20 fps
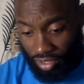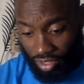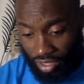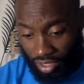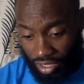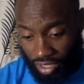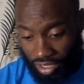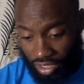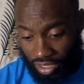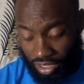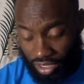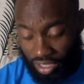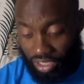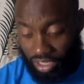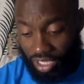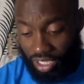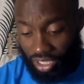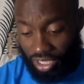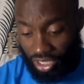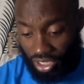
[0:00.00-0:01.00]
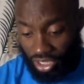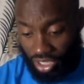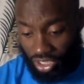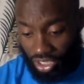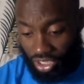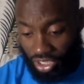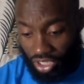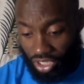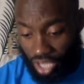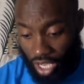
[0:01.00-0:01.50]
I said, I
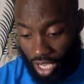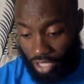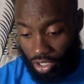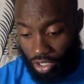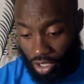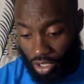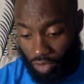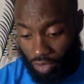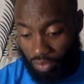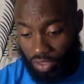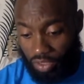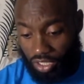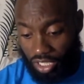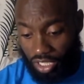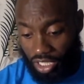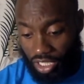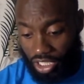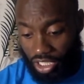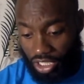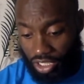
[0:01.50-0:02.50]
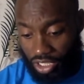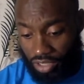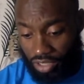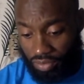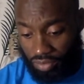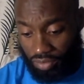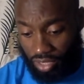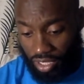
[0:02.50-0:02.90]
started a conversation.